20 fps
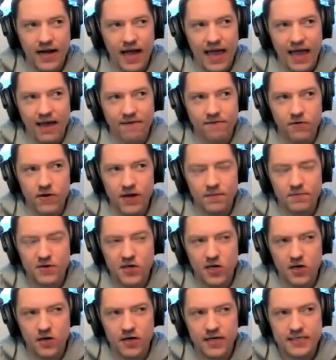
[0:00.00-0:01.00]
I have for you. I'm
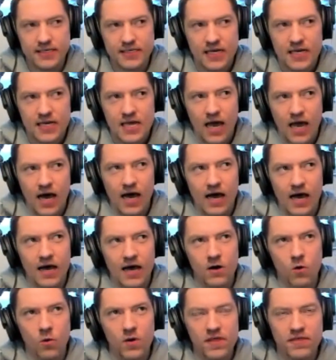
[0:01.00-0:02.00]
curious. Uh,
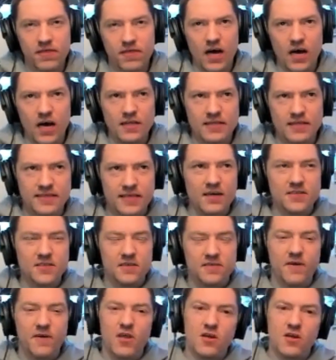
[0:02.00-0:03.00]
with uh, tons
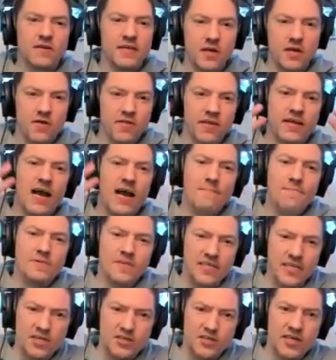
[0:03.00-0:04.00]
of other, you know, the
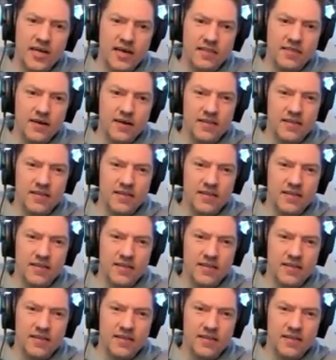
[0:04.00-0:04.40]
competition out there.